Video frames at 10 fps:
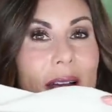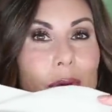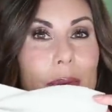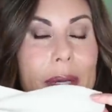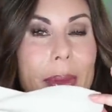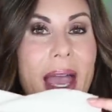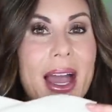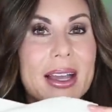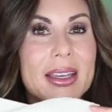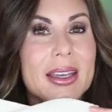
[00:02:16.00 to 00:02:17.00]
I will be
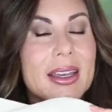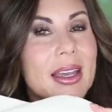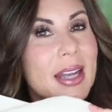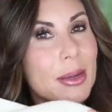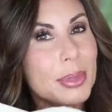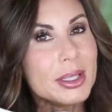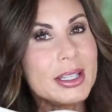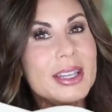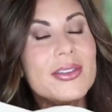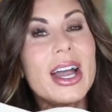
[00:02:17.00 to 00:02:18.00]
packing, and I
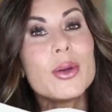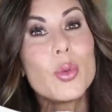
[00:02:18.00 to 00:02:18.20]
believe I